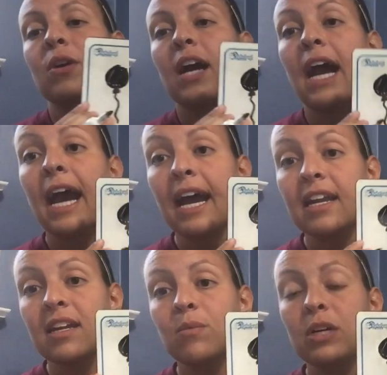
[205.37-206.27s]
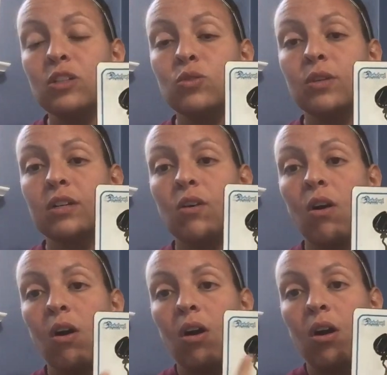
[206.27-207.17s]
we're adding, we join
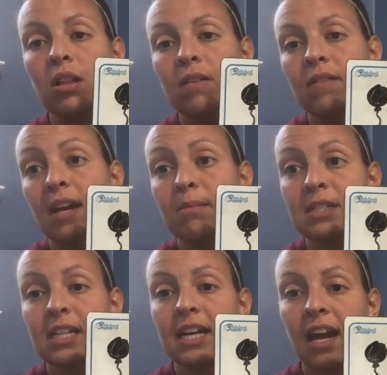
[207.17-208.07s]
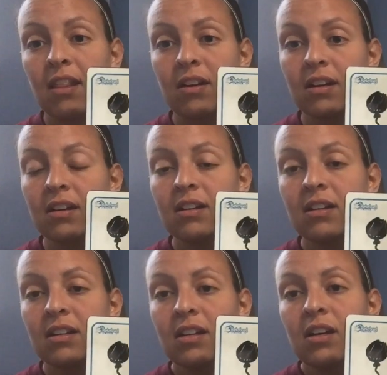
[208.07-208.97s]
all of them together.
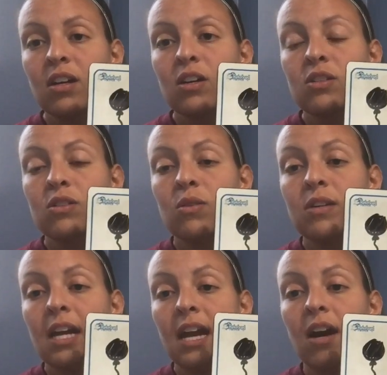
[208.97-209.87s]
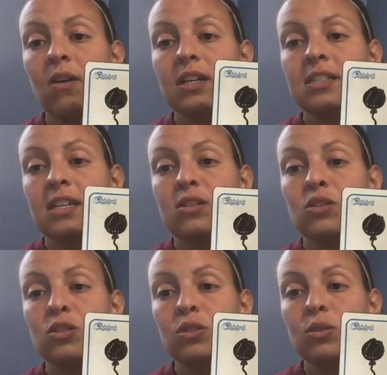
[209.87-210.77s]
So now it says
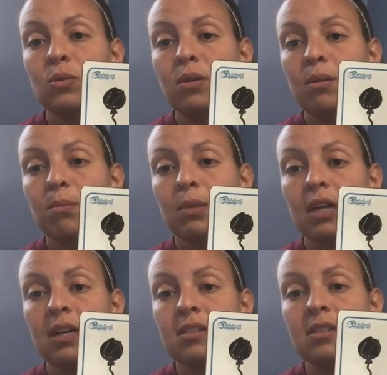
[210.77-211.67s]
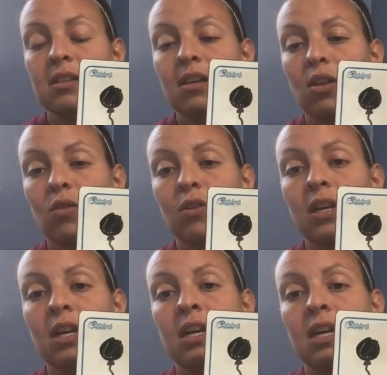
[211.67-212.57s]
2 plus
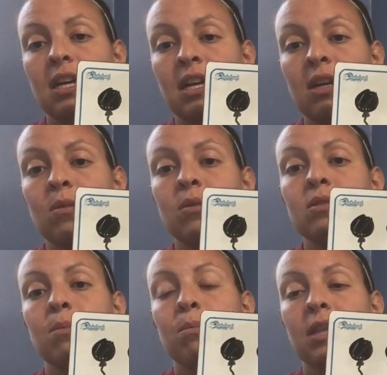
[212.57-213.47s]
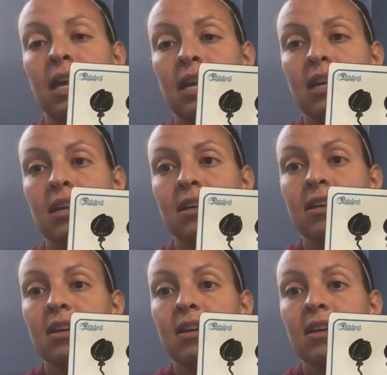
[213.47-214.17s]
3 equals blank.